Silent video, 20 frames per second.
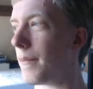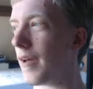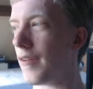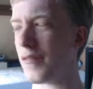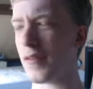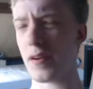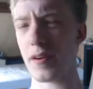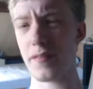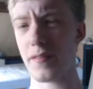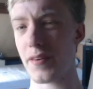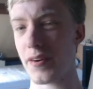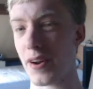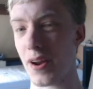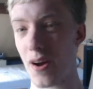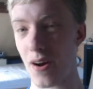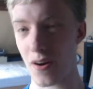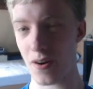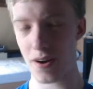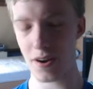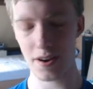I found it very
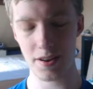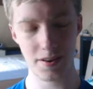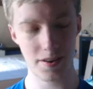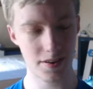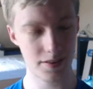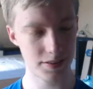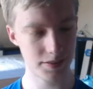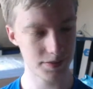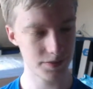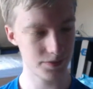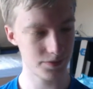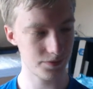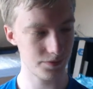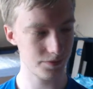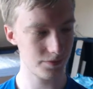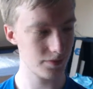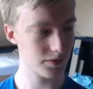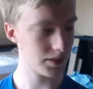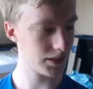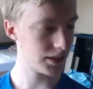hard,
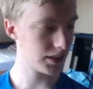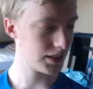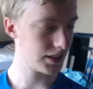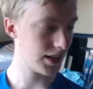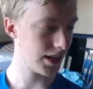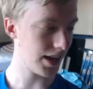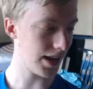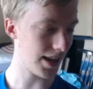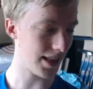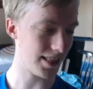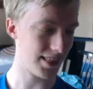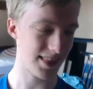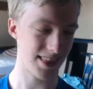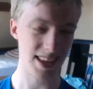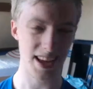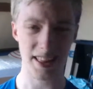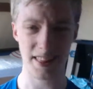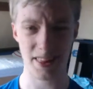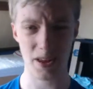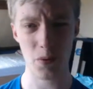and yeah,